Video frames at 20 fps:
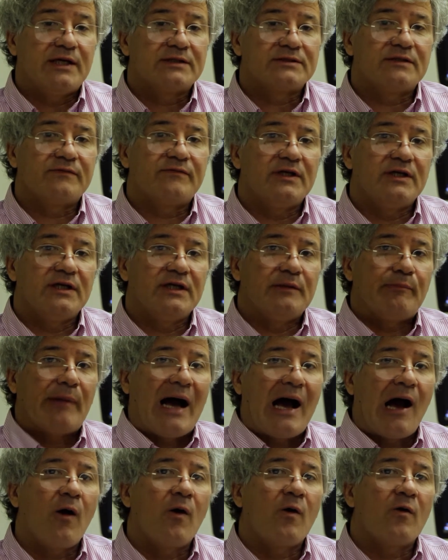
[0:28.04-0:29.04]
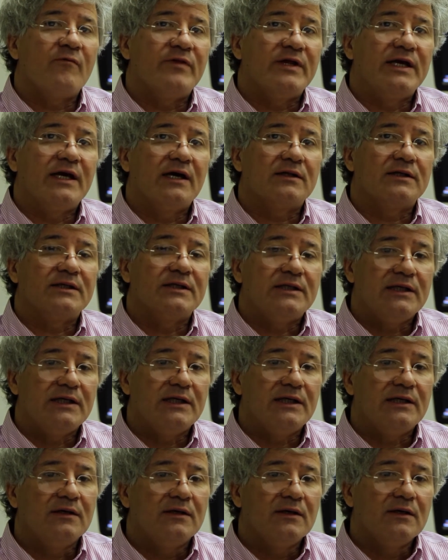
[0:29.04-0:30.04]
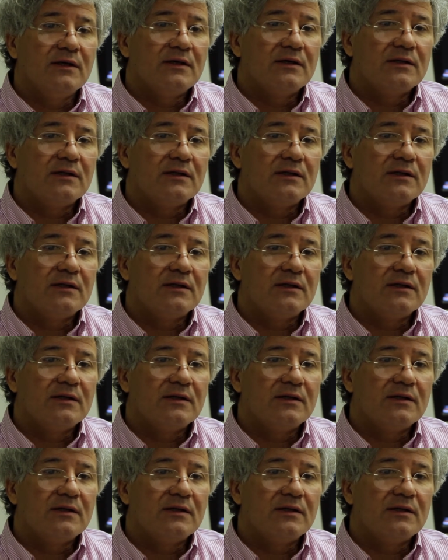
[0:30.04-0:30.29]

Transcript: because of the power of the LED